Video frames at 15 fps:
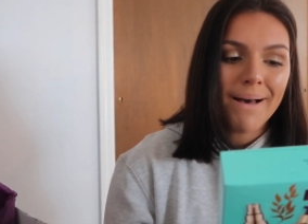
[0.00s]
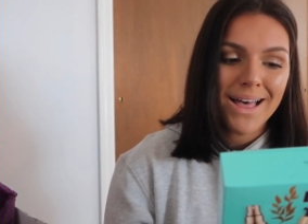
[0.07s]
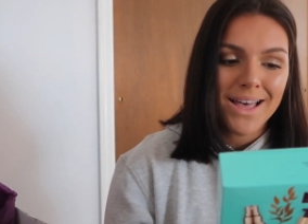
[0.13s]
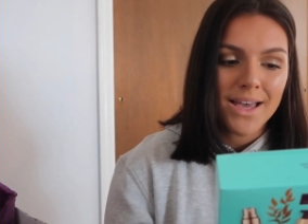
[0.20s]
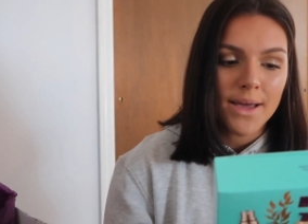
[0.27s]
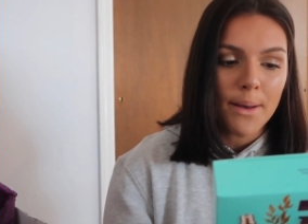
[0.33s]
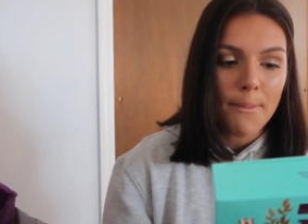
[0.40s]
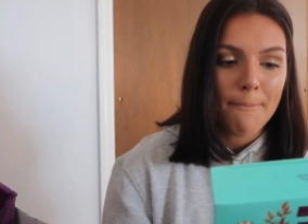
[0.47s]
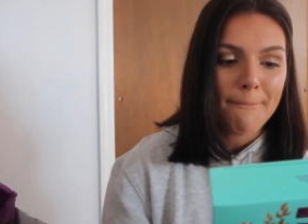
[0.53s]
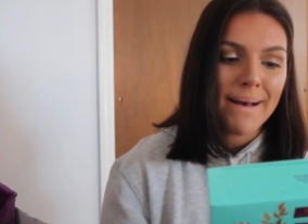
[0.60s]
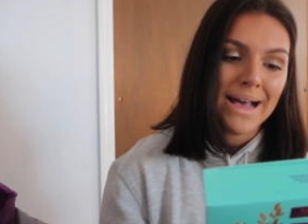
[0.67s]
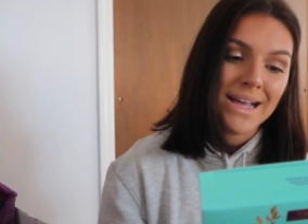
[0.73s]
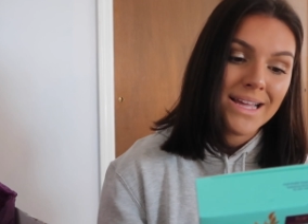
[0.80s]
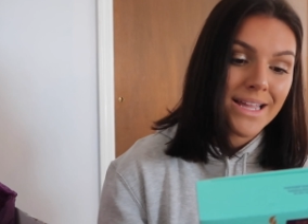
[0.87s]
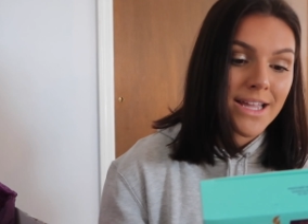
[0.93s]
but
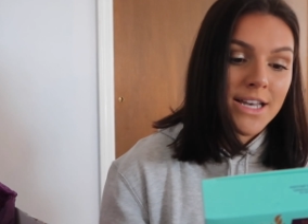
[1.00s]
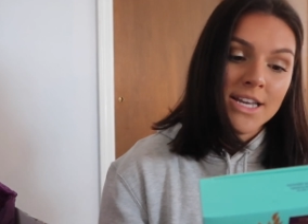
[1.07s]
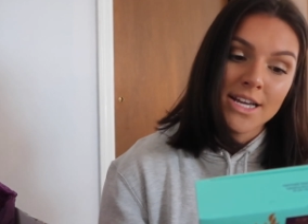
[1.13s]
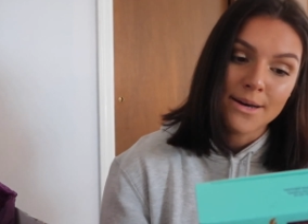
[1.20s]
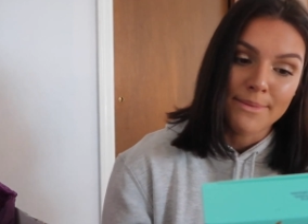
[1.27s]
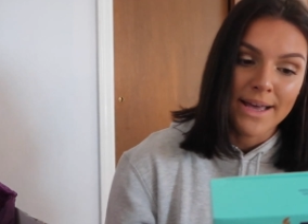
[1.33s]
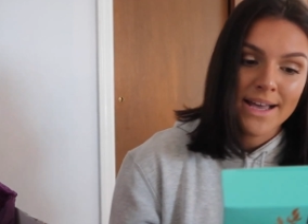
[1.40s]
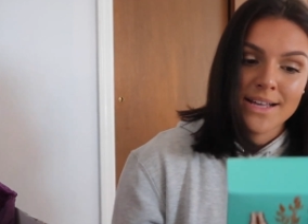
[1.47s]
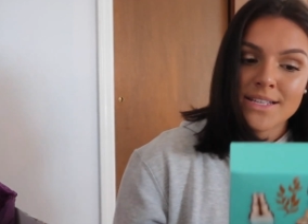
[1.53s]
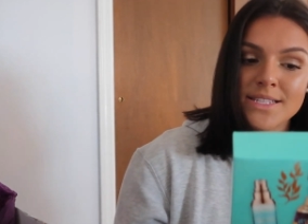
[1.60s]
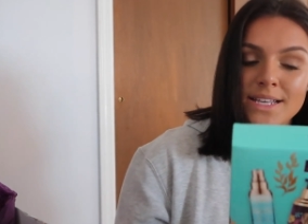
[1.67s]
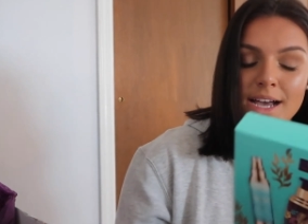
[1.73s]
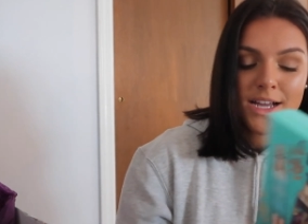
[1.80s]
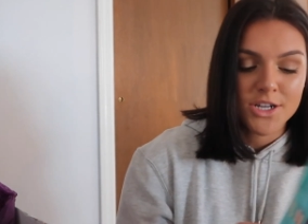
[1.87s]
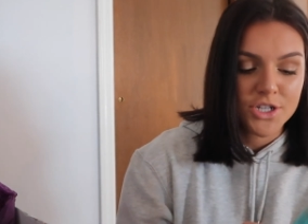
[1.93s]
my
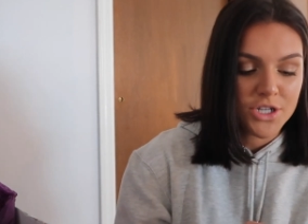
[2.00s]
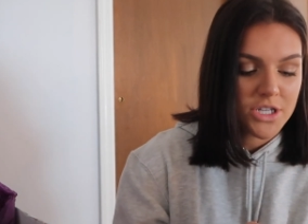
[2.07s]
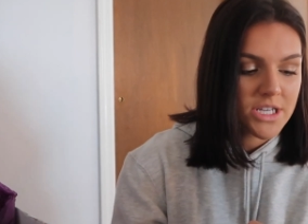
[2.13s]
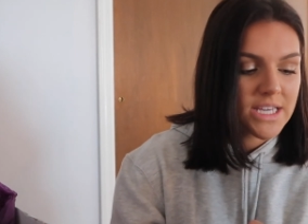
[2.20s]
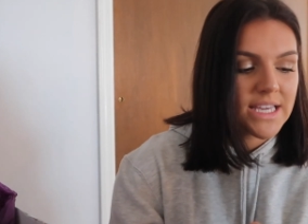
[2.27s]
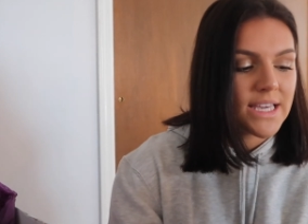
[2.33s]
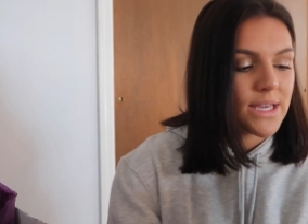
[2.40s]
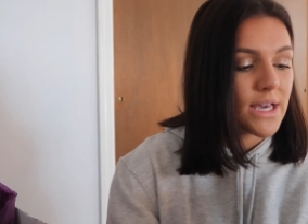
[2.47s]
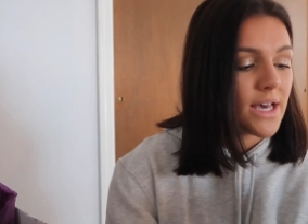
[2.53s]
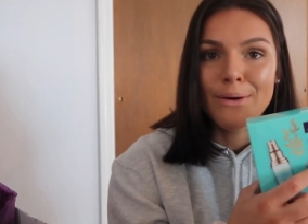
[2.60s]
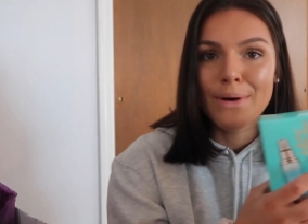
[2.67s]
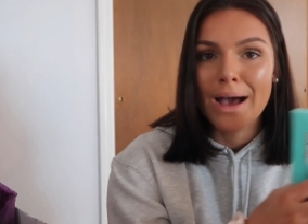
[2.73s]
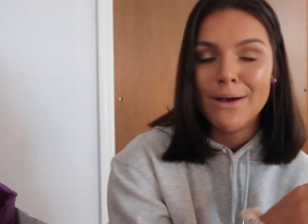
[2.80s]
dumbass actually, I,